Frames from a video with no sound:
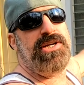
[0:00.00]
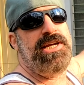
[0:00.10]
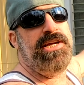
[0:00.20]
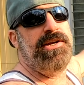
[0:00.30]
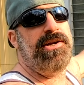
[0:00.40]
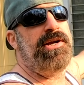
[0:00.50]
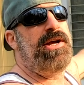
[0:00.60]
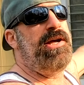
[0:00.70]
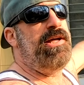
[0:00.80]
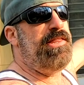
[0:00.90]
here
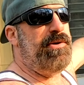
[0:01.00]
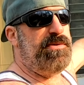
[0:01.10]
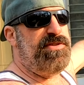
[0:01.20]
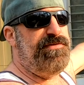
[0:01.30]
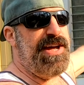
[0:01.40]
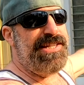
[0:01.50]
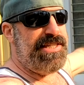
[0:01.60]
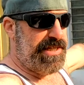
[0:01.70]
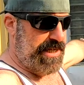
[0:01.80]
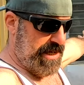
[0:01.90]
that was
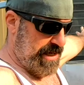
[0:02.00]
vented